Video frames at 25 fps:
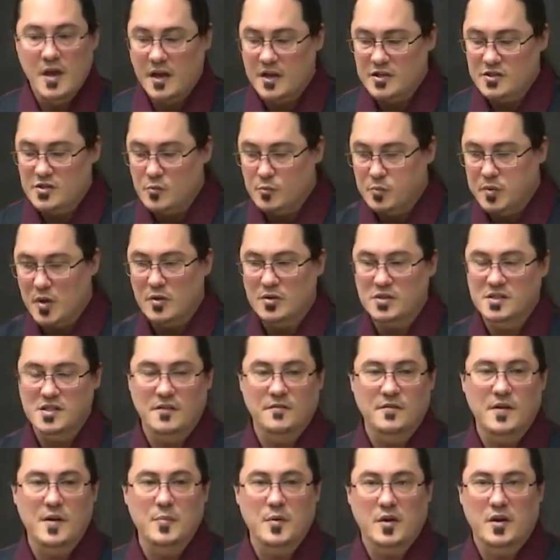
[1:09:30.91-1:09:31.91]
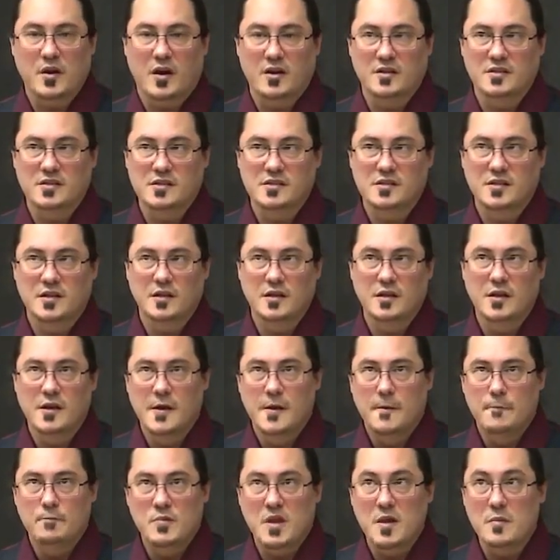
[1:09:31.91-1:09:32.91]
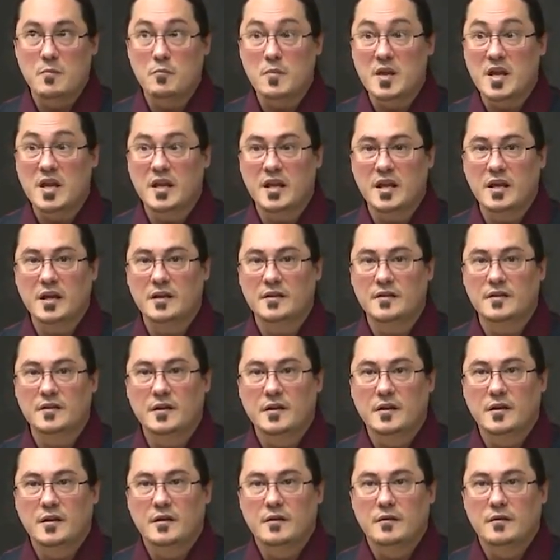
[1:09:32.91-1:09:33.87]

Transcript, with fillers: Because you blow stuff up, it causes a immediate